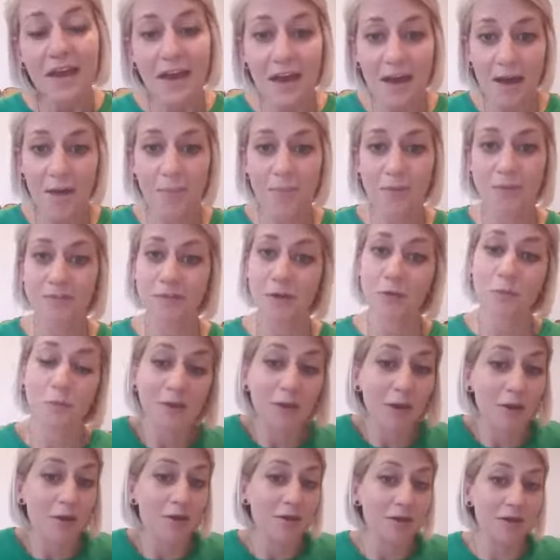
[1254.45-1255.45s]
because I will be
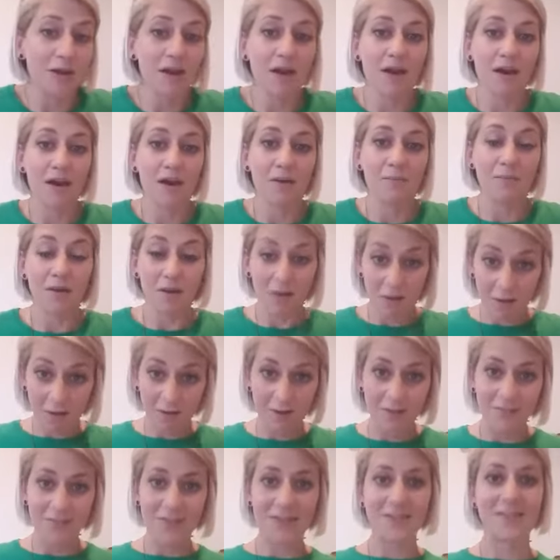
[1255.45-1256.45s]
going
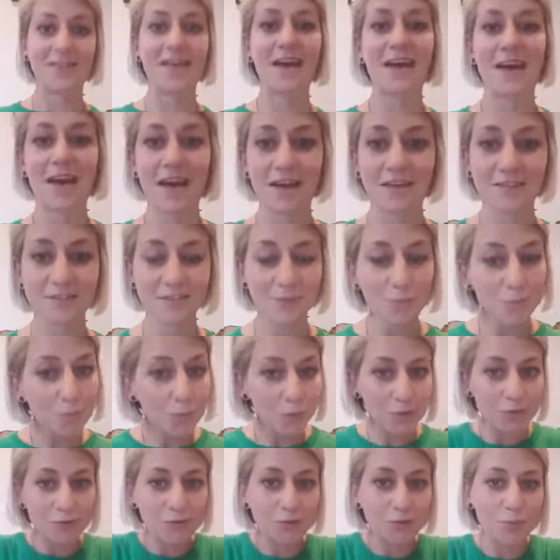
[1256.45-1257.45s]
live in there at some
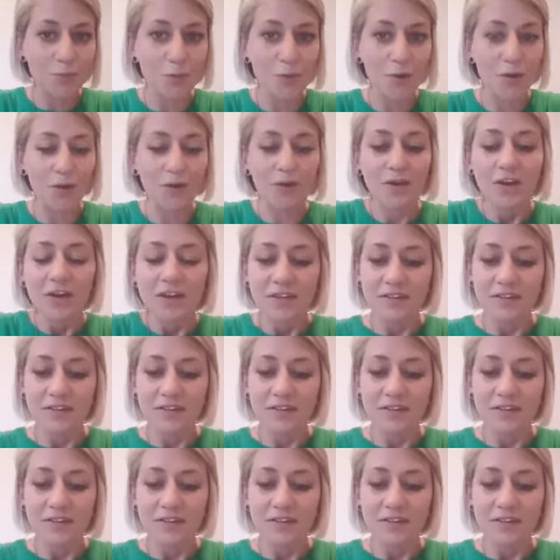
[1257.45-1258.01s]
point tomorrow